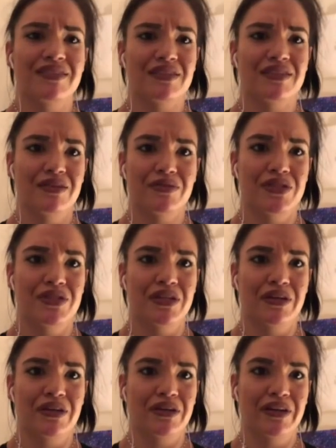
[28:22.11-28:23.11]
you know,
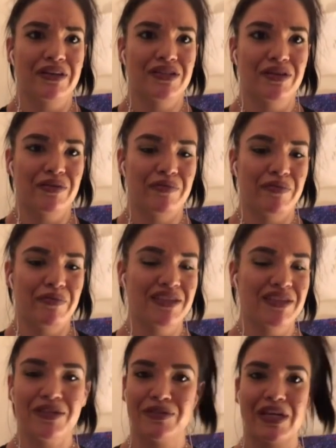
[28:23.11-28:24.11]
still, and I
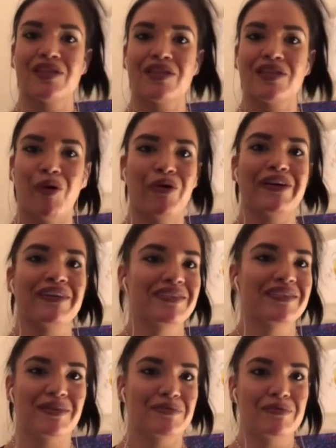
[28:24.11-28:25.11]
still text the boys
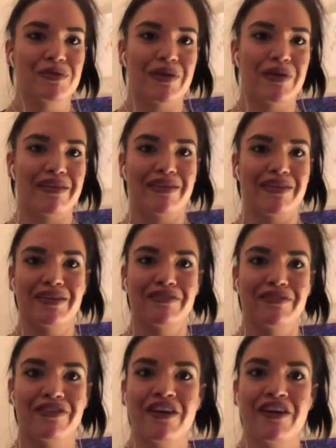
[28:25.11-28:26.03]
sometimes when I think of